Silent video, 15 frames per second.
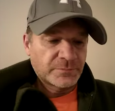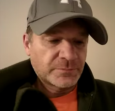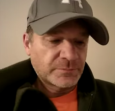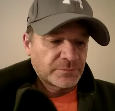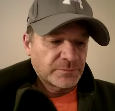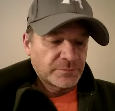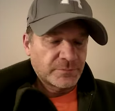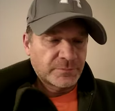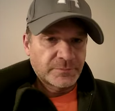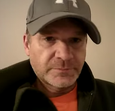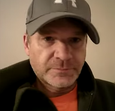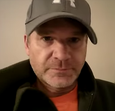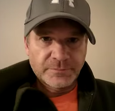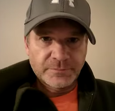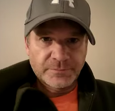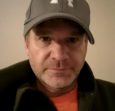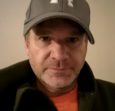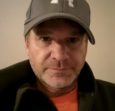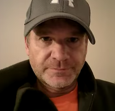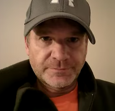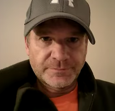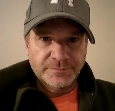
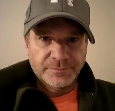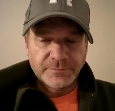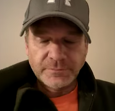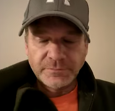[no speech]